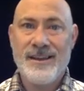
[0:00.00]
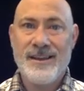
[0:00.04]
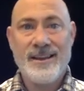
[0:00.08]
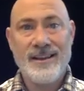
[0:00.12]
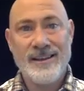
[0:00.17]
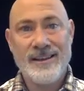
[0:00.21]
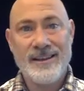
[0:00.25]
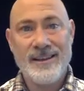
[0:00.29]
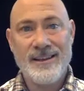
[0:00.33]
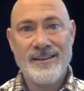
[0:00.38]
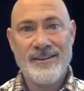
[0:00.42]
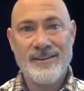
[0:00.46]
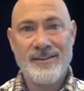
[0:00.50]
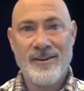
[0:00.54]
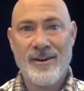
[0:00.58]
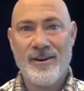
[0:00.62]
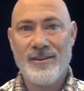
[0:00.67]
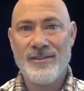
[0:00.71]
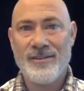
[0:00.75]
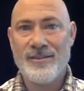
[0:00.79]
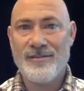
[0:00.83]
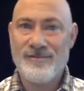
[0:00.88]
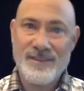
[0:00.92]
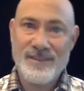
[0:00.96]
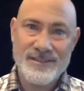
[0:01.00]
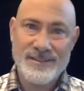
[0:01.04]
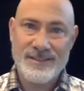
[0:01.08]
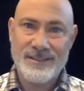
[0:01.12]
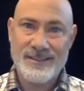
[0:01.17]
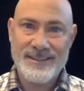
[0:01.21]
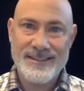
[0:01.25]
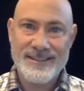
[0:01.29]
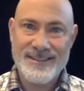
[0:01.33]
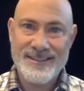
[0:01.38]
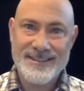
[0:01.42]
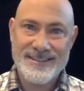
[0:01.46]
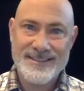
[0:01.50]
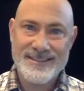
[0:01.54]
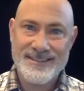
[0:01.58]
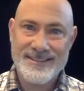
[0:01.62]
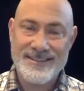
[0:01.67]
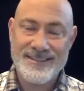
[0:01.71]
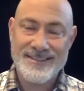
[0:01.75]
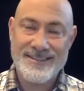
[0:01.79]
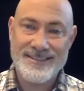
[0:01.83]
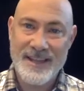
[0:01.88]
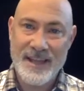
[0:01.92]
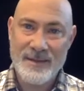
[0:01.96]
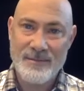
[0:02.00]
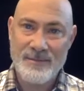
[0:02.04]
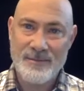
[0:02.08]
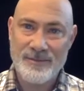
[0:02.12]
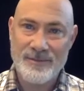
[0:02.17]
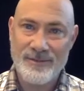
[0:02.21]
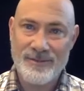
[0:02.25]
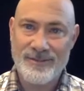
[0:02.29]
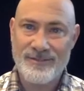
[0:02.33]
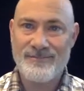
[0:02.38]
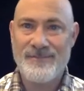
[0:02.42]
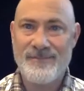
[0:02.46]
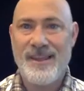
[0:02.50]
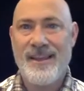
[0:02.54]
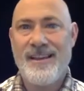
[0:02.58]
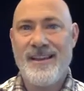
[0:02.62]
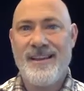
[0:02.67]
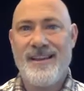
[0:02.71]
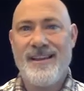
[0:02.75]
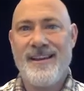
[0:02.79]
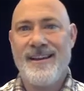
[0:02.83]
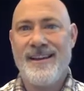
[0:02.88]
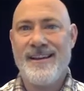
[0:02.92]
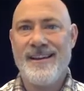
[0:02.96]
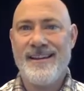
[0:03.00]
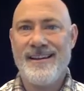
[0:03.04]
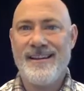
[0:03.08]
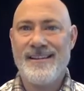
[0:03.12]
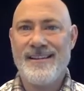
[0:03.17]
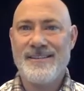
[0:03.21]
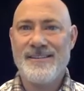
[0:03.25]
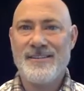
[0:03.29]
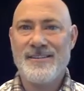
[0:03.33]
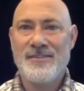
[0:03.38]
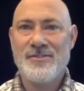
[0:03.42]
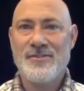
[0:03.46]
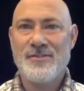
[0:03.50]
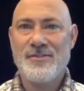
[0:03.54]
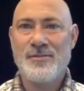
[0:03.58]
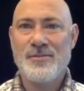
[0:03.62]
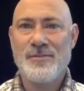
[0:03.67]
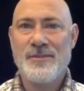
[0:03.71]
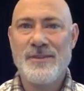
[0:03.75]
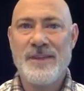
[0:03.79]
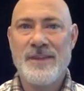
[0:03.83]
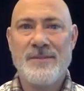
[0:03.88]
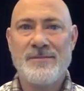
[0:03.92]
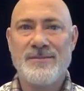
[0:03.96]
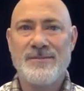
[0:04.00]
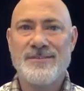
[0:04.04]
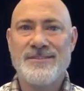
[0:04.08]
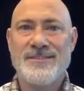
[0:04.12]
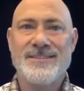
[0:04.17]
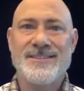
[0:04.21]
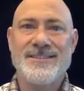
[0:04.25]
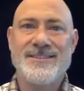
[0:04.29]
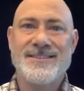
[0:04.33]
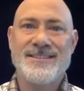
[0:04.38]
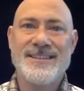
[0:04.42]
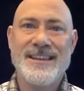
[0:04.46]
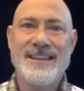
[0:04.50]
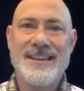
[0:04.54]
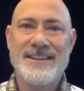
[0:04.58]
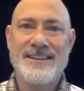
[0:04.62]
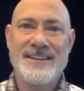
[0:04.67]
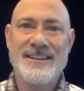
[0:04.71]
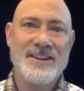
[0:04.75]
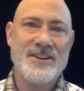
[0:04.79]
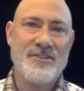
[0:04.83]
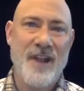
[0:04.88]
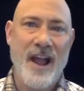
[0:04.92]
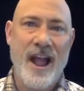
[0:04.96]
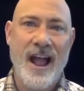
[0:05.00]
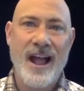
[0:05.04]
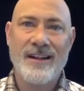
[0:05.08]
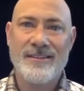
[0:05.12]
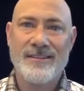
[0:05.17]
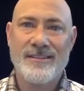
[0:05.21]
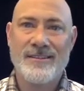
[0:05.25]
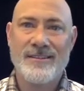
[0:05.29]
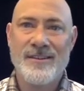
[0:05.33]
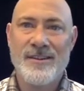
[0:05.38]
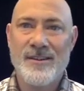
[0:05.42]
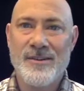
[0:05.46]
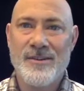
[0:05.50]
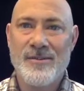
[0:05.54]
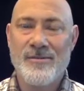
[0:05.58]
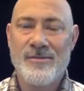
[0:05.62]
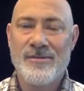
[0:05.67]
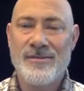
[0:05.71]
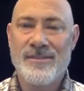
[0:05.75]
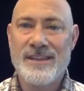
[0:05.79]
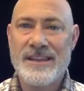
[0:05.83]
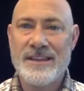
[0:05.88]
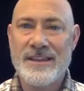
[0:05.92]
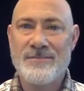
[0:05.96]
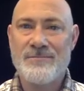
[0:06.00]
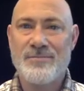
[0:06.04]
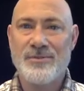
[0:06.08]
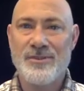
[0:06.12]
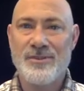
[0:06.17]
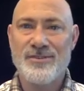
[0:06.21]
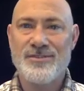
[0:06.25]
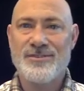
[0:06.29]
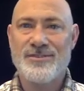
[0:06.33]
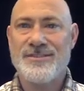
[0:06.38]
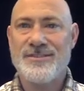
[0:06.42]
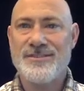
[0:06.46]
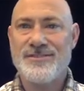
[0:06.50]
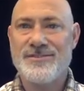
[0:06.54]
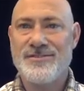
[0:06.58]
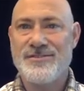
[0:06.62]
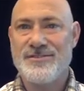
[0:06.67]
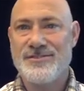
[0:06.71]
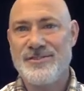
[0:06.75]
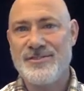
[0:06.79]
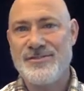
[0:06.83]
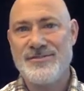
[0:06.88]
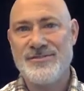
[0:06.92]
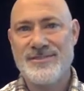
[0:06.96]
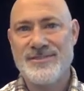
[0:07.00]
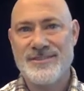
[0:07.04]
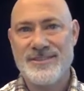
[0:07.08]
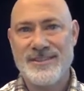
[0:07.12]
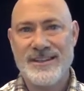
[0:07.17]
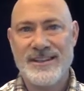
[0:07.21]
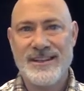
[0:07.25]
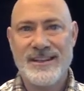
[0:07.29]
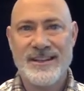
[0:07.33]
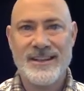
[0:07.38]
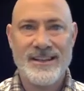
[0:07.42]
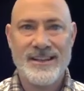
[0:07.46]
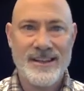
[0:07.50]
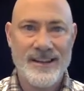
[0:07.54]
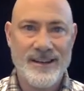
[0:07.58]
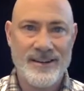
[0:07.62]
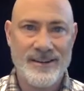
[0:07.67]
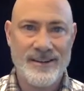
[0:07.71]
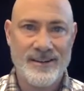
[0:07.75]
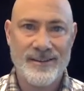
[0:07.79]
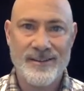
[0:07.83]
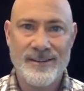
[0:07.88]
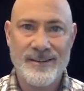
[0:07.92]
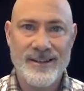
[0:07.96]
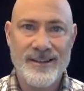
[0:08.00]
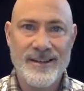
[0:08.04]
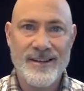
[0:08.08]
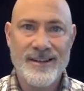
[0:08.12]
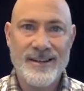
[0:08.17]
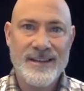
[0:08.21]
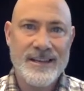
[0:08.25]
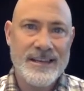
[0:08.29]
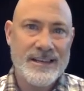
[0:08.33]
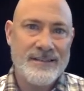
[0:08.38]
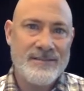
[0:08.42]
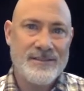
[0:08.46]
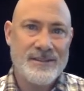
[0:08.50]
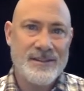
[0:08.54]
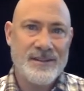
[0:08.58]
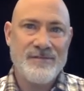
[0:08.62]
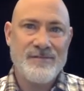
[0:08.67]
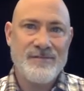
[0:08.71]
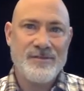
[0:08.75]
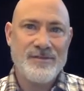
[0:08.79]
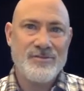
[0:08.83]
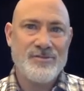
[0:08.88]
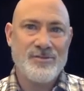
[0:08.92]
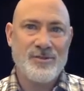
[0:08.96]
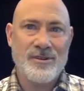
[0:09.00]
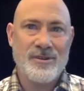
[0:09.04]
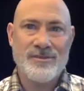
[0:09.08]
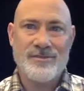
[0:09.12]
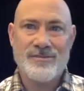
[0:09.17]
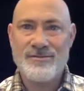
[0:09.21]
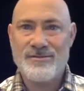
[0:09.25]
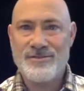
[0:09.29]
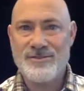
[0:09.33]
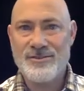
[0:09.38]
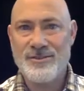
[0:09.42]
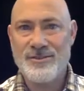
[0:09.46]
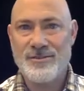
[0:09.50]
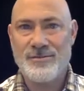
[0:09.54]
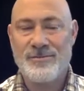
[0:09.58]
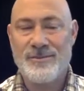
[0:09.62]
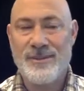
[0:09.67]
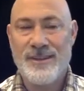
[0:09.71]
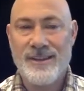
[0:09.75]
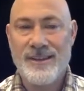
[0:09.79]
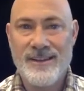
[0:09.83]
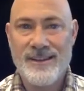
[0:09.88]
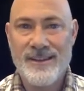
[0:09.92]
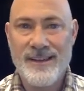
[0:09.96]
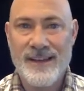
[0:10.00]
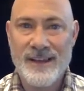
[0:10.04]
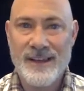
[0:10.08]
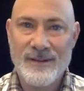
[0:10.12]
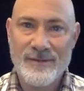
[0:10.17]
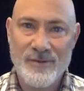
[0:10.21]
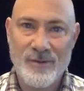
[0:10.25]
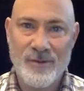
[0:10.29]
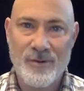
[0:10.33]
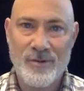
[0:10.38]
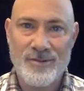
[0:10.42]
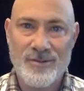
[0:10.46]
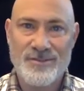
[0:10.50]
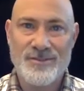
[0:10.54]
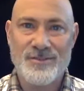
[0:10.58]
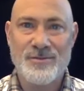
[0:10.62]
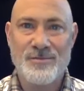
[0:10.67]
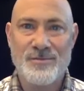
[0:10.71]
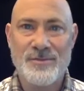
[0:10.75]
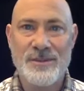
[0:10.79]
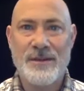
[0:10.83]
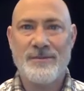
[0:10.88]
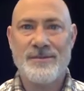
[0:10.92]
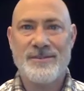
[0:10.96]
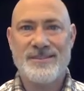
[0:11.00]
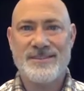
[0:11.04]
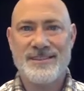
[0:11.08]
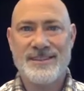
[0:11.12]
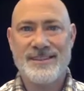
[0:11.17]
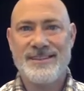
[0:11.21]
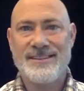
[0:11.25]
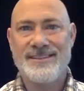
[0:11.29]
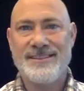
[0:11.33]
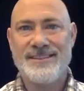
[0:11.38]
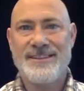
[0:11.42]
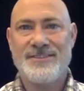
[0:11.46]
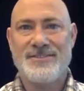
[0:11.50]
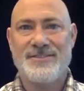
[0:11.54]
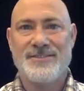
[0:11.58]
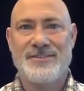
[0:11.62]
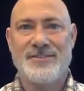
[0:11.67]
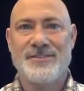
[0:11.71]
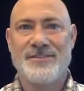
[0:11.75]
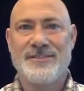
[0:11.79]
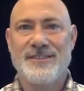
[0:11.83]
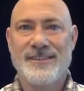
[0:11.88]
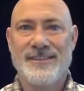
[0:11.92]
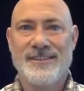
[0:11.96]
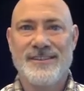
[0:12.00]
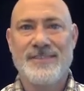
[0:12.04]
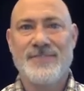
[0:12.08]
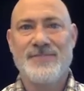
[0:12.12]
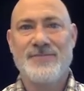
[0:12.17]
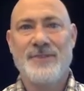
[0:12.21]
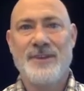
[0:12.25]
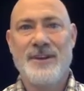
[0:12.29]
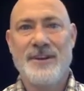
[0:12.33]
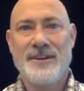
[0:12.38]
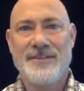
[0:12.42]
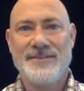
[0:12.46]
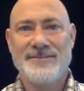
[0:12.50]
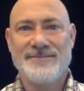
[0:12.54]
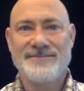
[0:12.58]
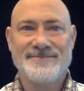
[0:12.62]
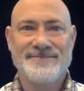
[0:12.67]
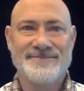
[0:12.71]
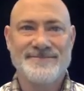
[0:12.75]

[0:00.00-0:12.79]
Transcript: Here are the physically distanced tables, and you'll be able to see and interact with the in-person students sitting here, even if you join through Zoom. And of course, you'll be able to see the teacher as well.